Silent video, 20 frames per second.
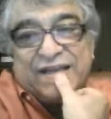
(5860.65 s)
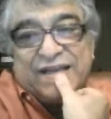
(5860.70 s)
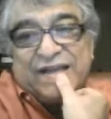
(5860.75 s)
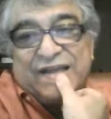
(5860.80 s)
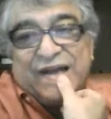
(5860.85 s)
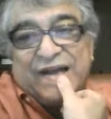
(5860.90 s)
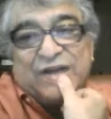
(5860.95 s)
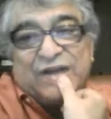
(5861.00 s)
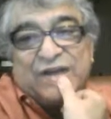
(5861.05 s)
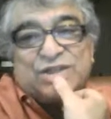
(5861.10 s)

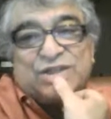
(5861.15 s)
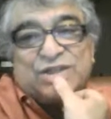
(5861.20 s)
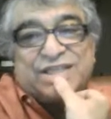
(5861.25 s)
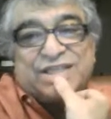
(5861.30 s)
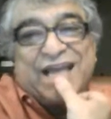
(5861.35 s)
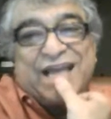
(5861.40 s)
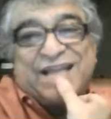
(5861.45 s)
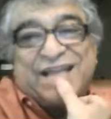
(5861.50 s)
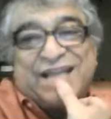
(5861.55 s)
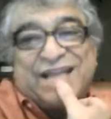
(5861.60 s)

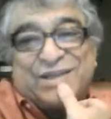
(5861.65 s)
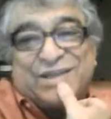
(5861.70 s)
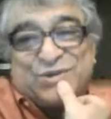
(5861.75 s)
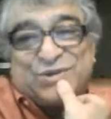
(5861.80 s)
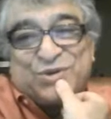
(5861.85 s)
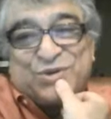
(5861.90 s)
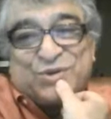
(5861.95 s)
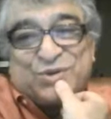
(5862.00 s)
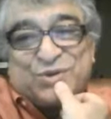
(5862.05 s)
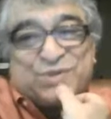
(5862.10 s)
unsaid,
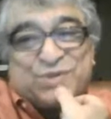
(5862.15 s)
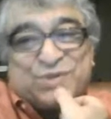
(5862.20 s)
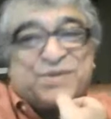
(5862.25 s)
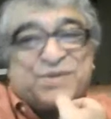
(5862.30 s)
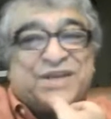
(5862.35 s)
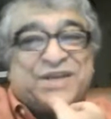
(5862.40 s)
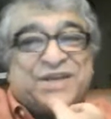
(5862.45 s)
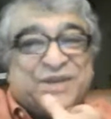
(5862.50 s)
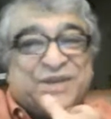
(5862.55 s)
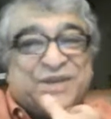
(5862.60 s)
so to
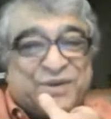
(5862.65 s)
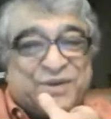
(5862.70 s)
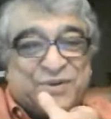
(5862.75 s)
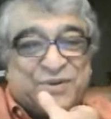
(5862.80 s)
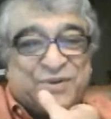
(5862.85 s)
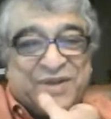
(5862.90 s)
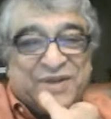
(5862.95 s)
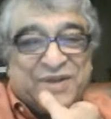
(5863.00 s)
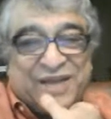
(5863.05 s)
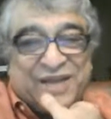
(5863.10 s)
speak, you
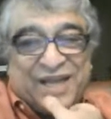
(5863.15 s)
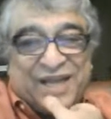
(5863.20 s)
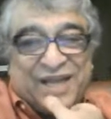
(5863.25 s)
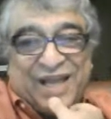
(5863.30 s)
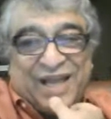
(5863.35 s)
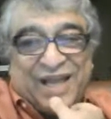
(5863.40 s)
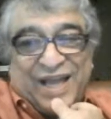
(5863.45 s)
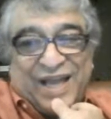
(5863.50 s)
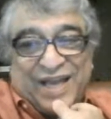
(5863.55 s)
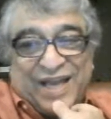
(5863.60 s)
know.
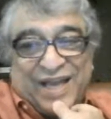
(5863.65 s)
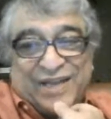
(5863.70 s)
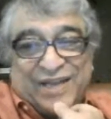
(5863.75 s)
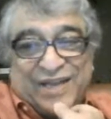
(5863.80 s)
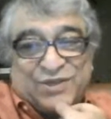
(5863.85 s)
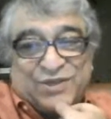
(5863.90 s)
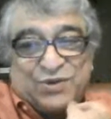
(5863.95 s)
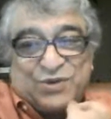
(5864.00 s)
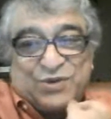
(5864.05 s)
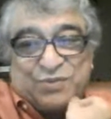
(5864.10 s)

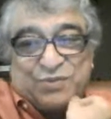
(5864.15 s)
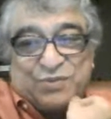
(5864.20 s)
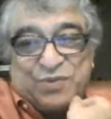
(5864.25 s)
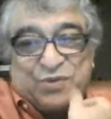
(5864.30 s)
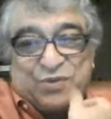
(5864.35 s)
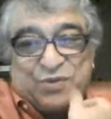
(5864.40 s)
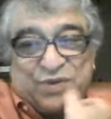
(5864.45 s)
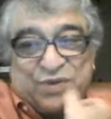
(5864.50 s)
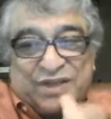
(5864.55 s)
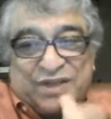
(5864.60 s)
And so
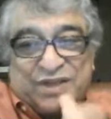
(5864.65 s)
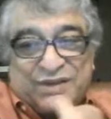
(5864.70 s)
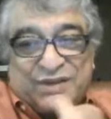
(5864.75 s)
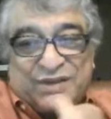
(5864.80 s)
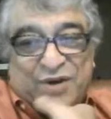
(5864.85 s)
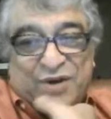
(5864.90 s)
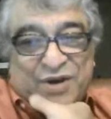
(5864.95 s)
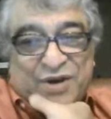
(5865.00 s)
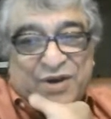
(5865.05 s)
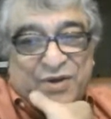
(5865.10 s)
people read
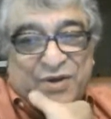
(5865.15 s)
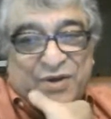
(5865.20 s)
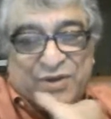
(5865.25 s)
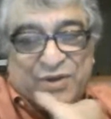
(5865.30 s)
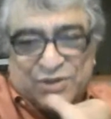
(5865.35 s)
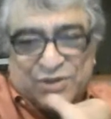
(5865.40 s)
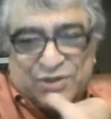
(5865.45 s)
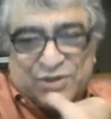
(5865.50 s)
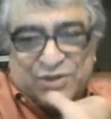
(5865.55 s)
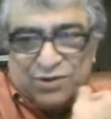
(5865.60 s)
the
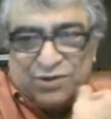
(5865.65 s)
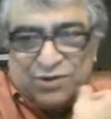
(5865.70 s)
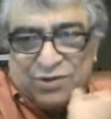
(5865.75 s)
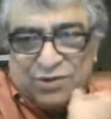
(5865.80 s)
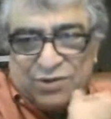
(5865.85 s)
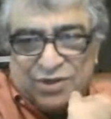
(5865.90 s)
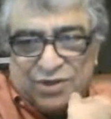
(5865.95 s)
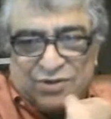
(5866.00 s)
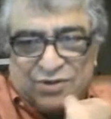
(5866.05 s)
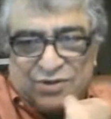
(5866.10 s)
article and say, "Oh,
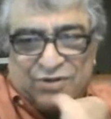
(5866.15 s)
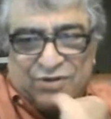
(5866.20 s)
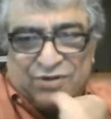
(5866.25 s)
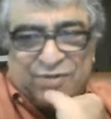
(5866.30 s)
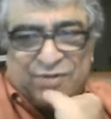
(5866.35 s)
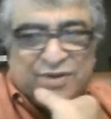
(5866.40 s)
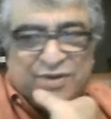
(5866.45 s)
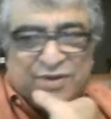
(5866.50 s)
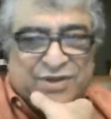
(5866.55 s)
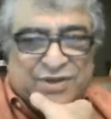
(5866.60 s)
well, you talked
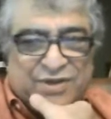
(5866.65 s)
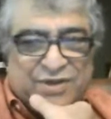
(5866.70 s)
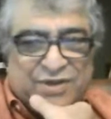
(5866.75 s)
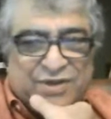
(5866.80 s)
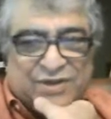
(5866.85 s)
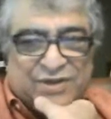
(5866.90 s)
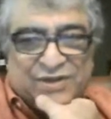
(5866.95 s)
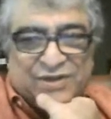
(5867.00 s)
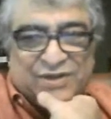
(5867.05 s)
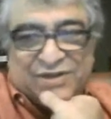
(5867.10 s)
about
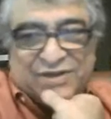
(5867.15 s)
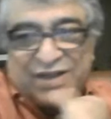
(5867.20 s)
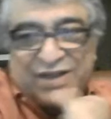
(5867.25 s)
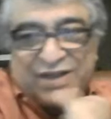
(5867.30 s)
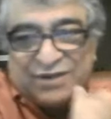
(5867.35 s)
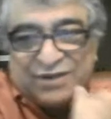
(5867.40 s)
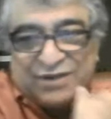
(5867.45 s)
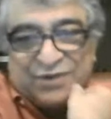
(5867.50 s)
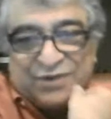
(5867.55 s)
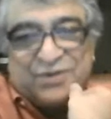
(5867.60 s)
this and this and
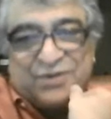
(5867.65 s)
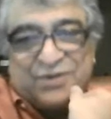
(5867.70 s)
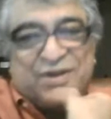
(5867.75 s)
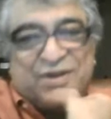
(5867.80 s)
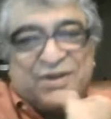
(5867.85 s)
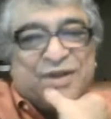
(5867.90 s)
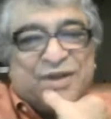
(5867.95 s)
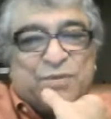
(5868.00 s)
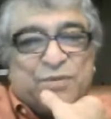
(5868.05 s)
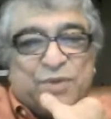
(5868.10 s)
that," you know.
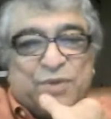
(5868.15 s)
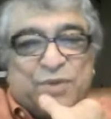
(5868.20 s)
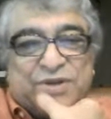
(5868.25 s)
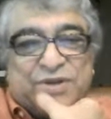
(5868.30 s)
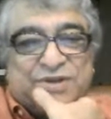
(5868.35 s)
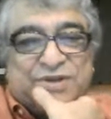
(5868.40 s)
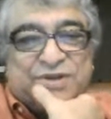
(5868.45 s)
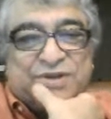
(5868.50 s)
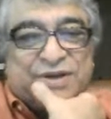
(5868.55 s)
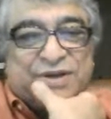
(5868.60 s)

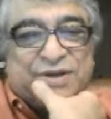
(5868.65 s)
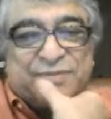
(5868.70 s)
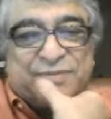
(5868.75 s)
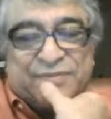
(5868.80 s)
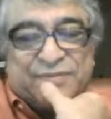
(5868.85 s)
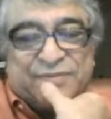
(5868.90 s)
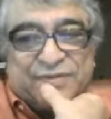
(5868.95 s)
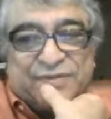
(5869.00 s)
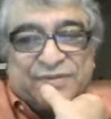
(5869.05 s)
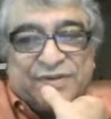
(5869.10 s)
But um,
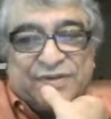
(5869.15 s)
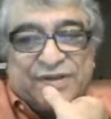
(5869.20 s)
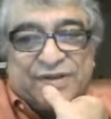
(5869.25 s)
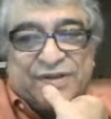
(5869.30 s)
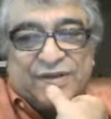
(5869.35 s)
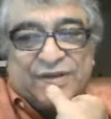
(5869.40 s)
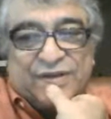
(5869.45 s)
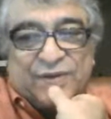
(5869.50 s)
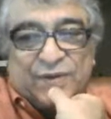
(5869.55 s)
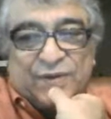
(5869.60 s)

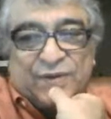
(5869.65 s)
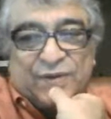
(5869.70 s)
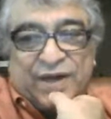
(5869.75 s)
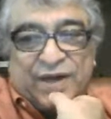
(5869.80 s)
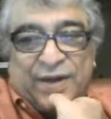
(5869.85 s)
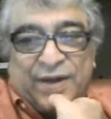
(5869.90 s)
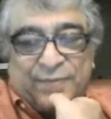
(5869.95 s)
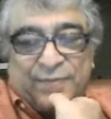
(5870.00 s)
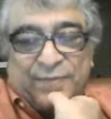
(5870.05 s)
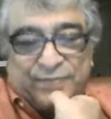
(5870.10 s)
you know,
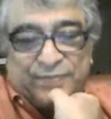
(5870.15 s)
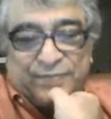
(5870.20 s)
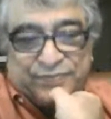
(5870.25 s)
um,